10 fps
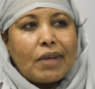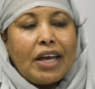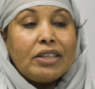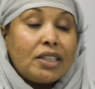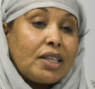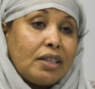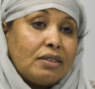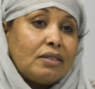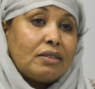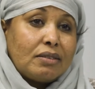
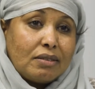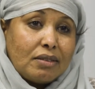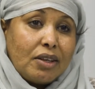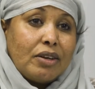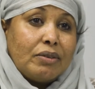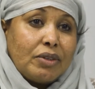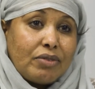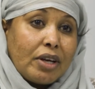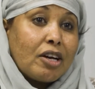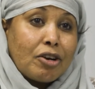educate,
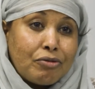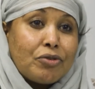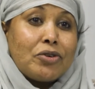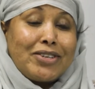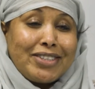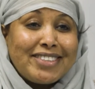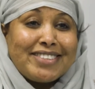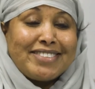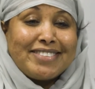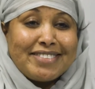if I can afford,
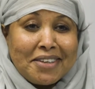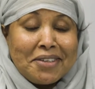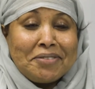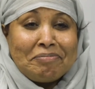yeah.